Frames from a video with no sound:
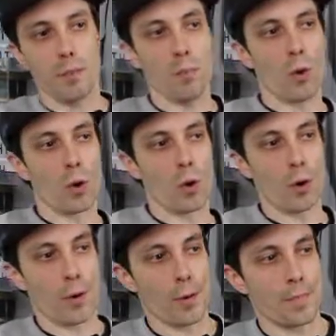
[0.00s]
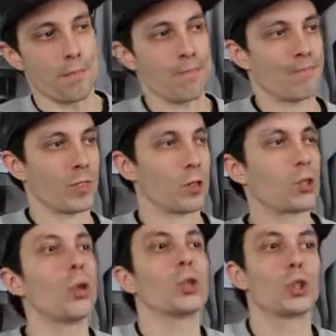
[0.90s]
more
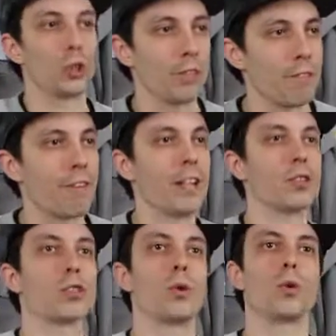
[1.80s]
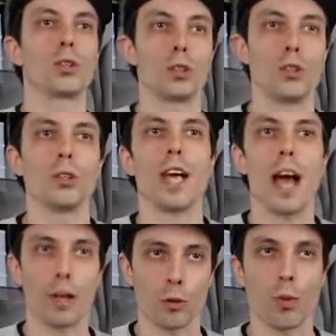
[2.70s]
social events, social
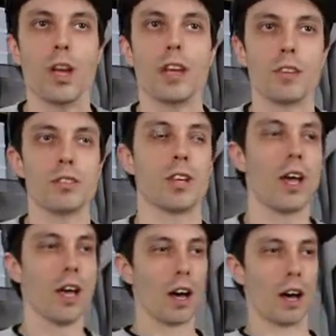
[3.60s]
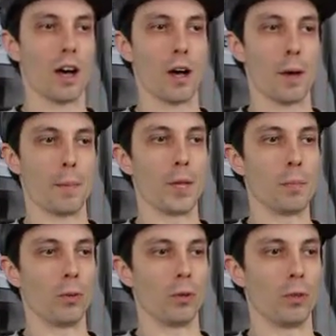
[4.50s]
gatherings. Uh,
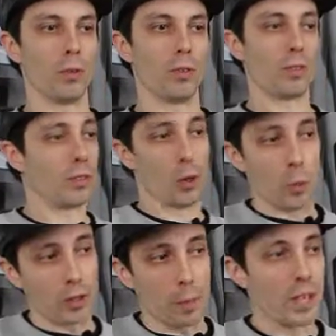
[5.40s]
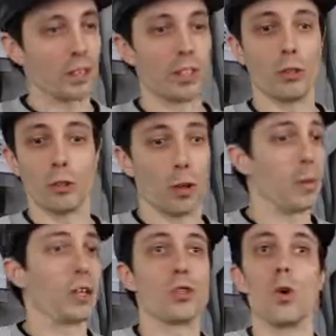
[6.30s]
people, you know, with it being legal, they're gonna
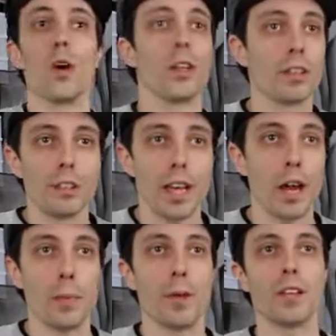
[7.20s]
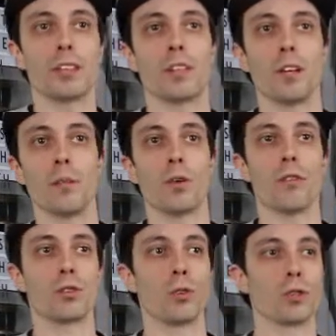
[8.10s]
be enjoying cannabis in more
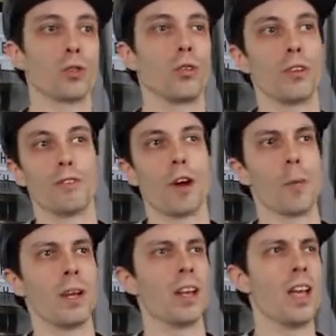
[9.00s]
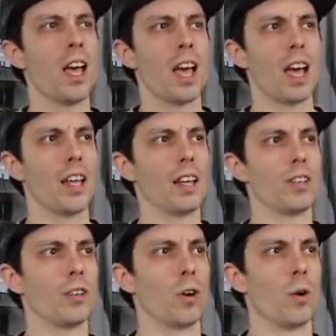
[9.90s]
of a social environment.
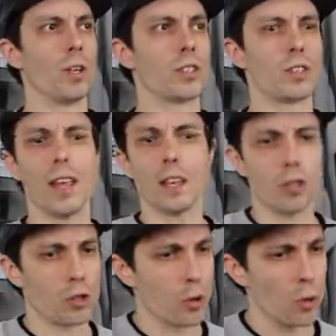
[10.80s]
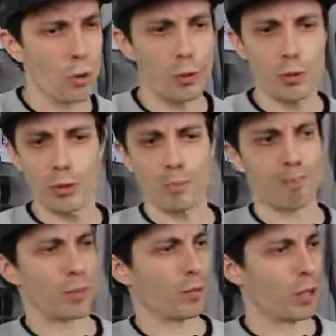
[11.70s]
And you know, it's like shoes,
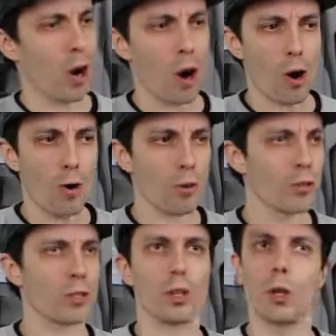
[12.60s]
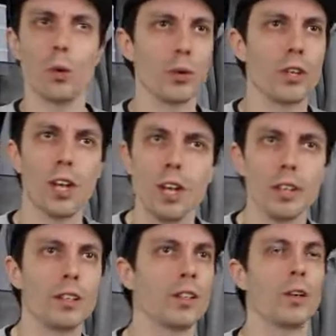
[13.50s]
cars,
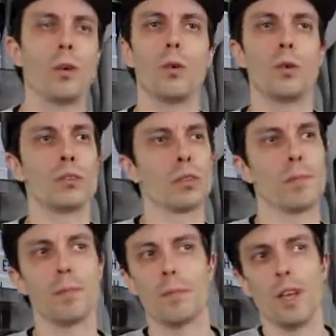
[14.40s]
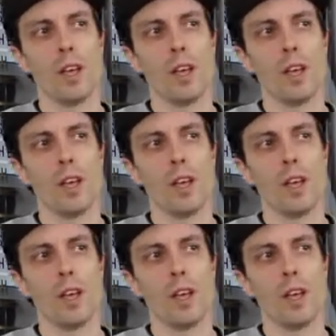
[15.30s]
clothing, you know, some,